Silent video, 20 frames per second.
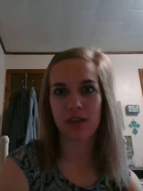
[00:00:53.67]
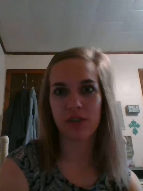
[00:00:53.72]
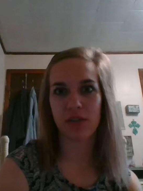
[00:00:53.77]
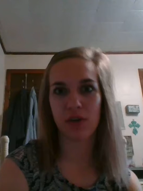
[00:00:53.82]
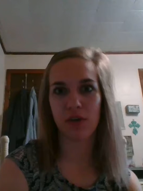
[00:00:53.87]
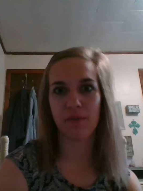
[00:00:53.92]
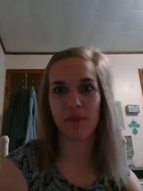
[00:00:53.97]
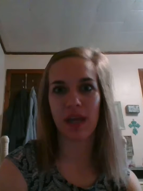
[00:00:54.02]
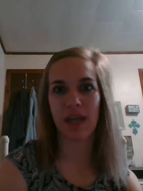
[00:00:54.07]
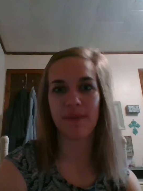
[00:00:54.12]

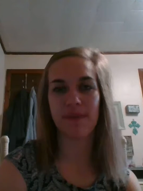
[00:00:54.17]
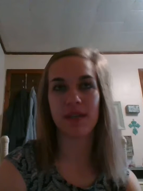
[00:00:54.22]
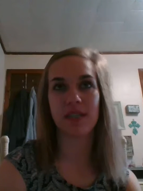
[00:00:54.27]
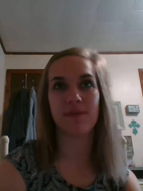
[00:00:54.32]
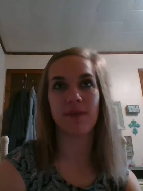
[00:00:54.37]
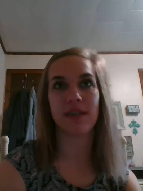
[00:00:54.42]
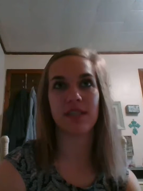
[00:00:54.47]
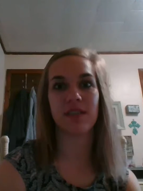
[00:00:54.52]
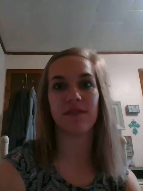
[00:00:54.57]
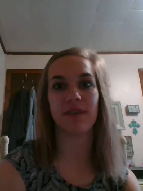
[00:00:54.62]
so maybe
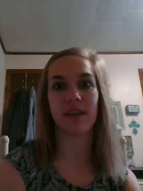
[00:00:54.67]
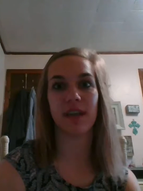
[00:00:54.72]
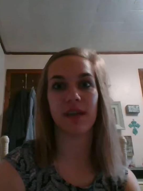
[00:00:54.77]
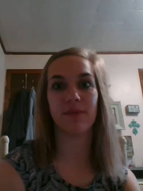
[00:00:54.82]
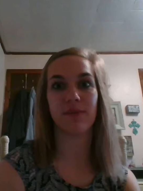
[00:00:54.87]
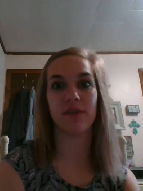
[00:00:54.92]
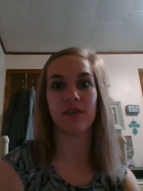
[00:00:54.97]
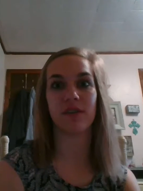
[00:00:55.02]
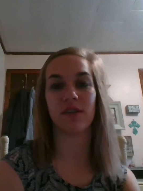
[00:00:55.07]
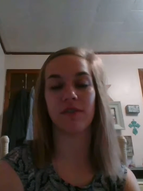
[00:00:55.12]
it's best if they
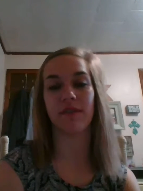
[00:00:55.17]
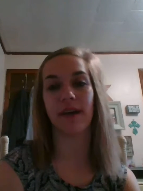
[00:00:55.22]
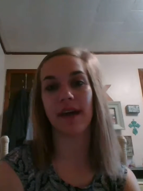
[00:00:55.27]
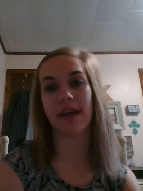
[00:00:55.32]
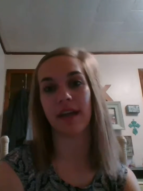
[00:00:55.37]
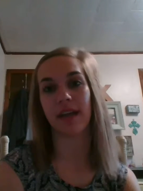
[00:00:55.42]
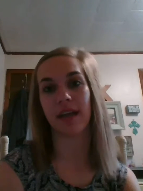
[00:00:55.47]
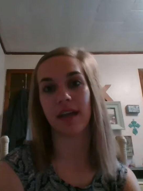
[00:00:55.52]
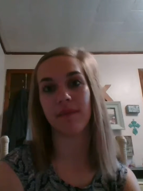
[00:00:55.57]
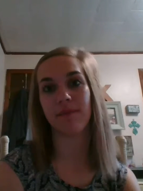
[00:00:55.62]
can put into
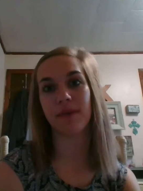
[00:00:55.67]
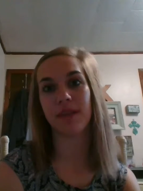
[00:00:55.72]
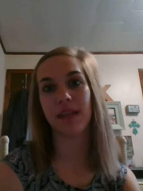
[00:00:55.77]
writing.